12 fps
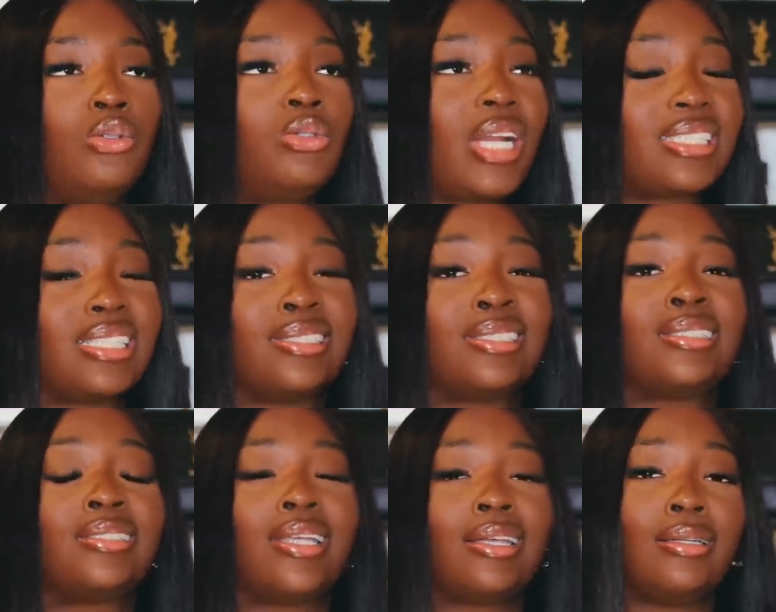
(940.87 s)
Oh, that's a
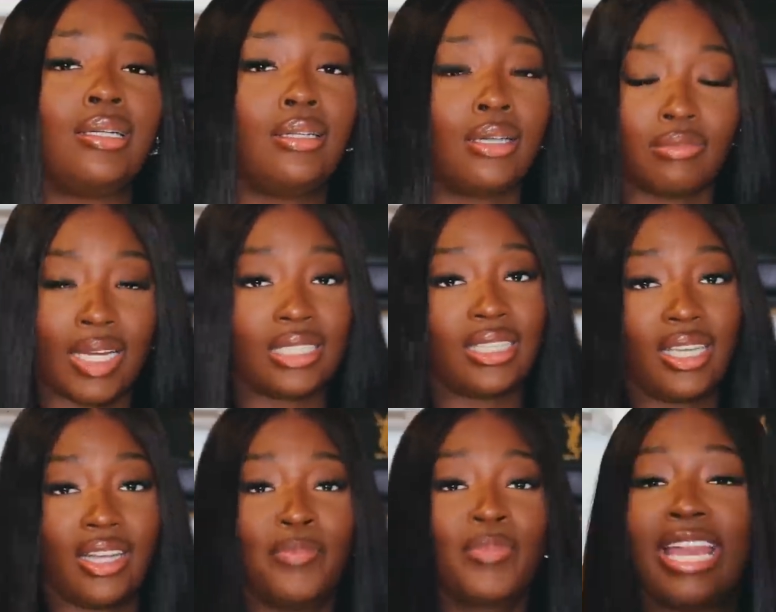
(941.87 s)
sickening look right there.